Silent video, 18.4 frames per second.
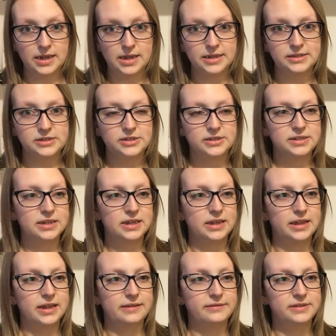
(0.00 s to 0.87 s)
It's just
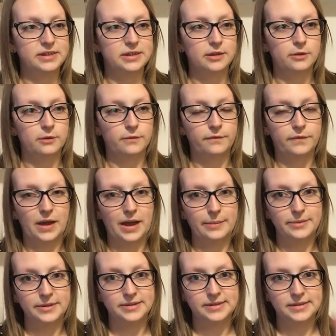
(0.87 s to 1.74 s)
that it leaves the little
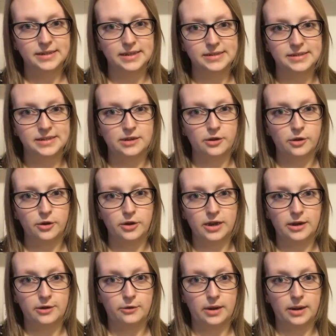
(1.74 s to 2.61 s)
fibers. That's the
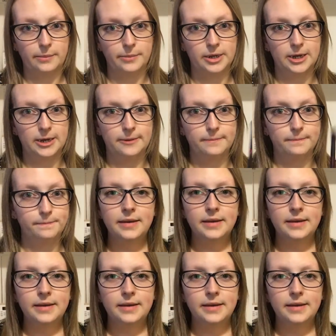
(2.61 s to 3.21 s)
only annoying part.